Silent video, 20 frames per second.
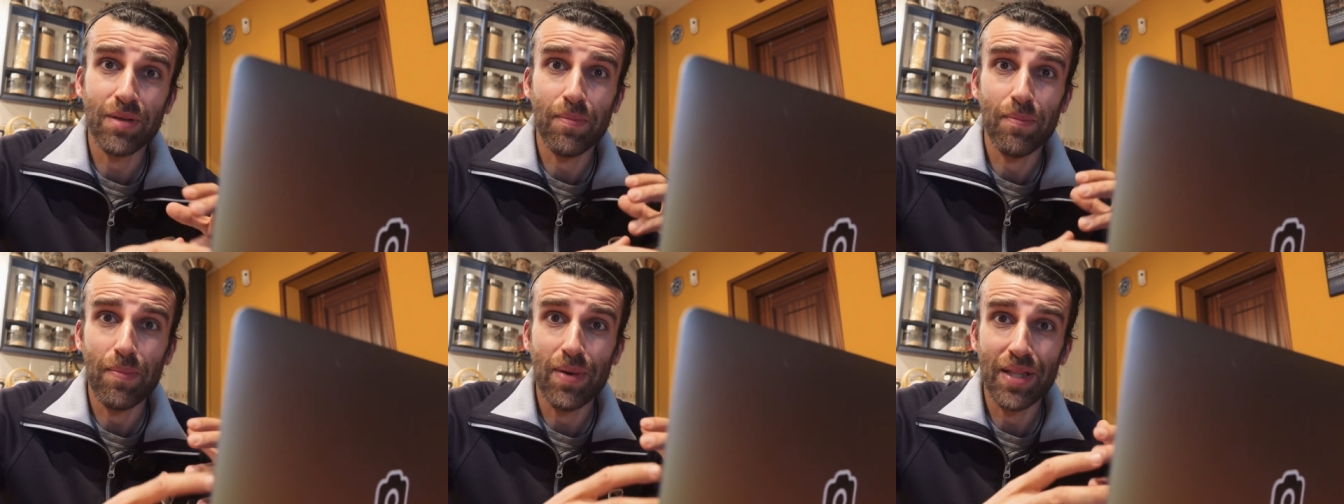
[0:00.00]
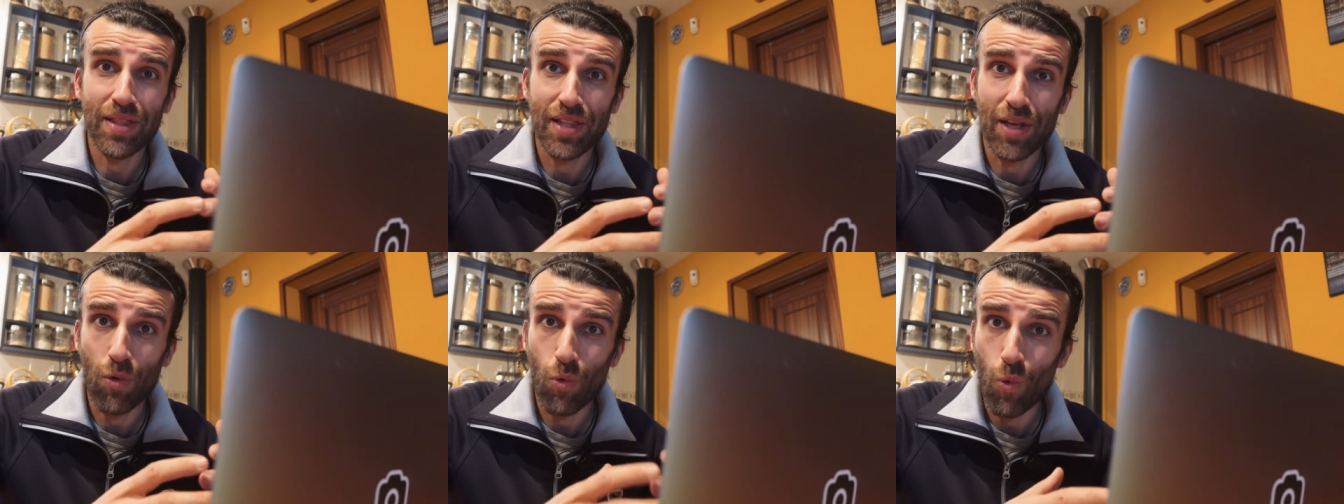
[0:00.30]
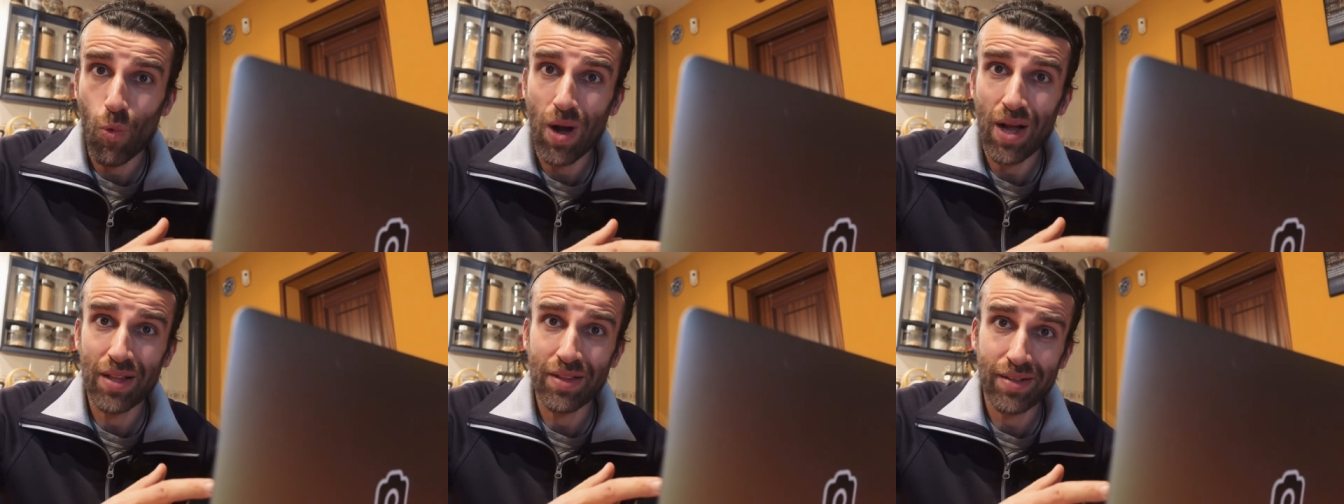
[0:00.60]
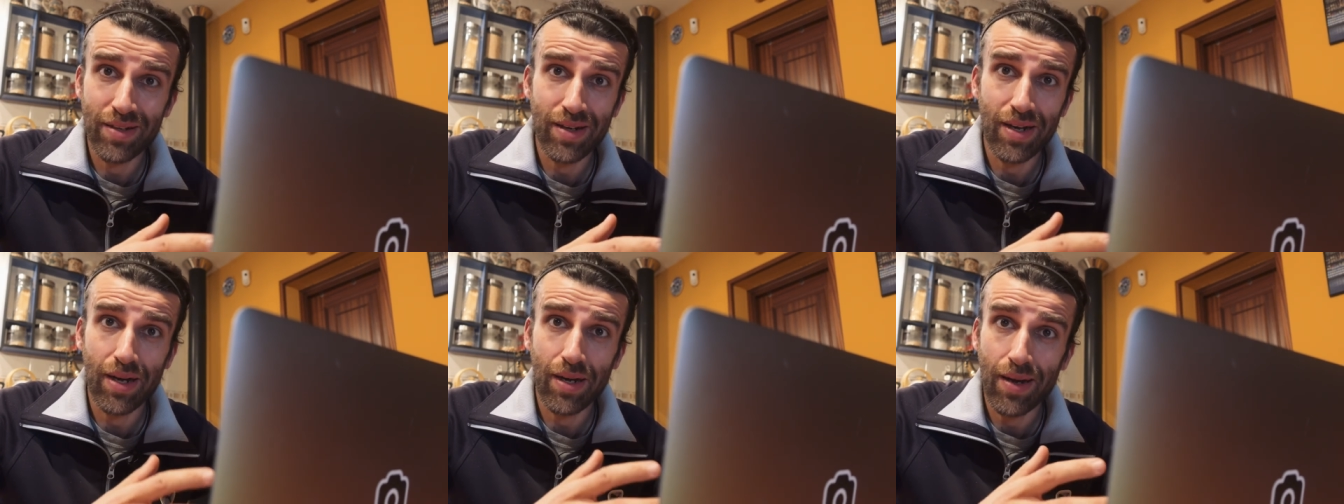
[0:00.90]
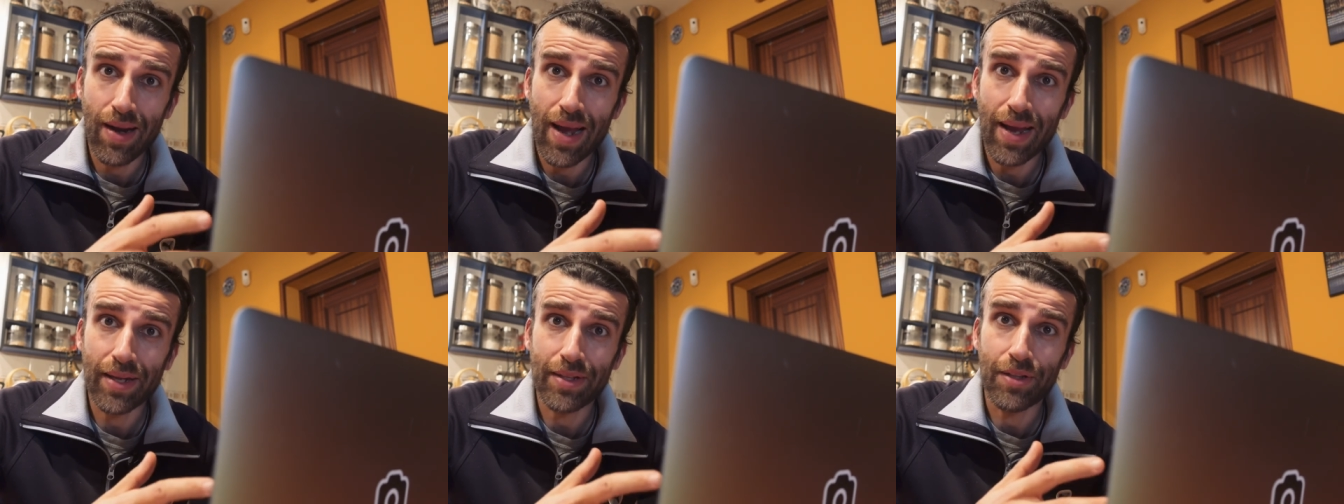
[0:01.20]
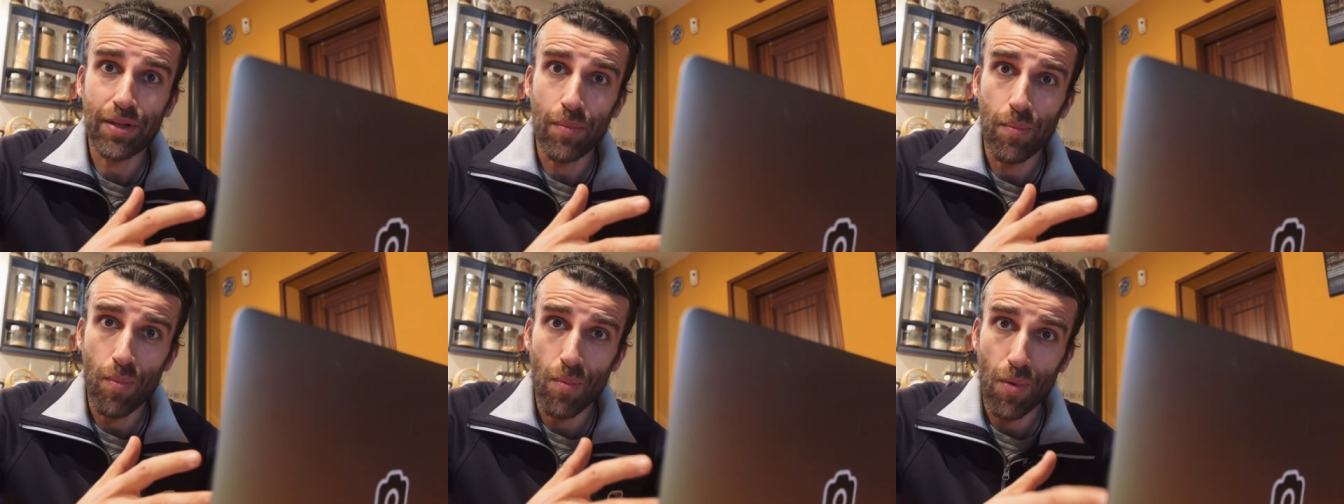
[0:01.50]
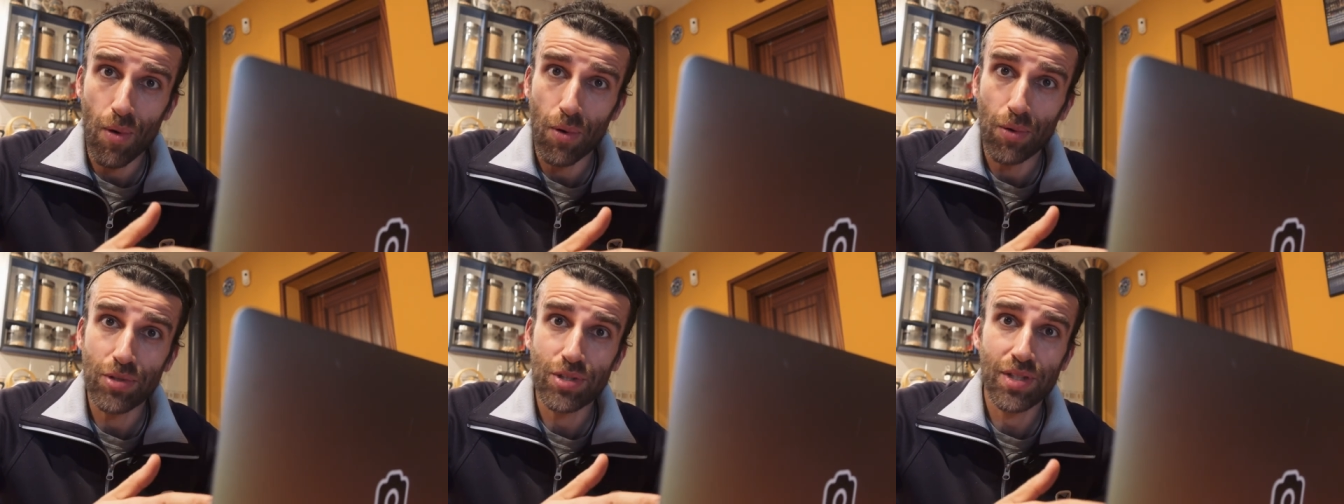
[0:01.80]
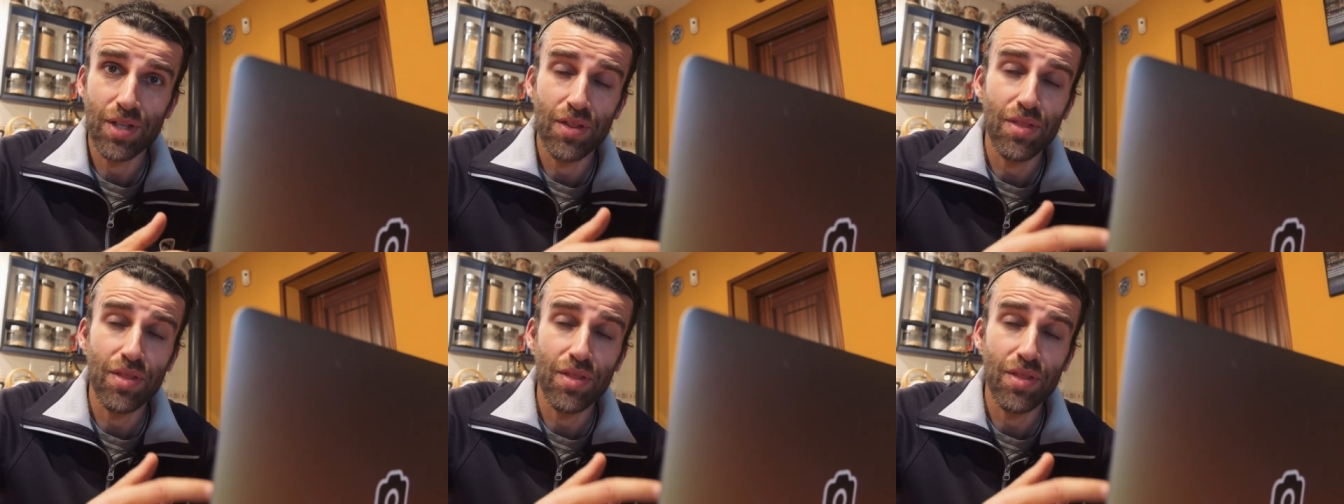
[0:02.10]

but the one that I like the most.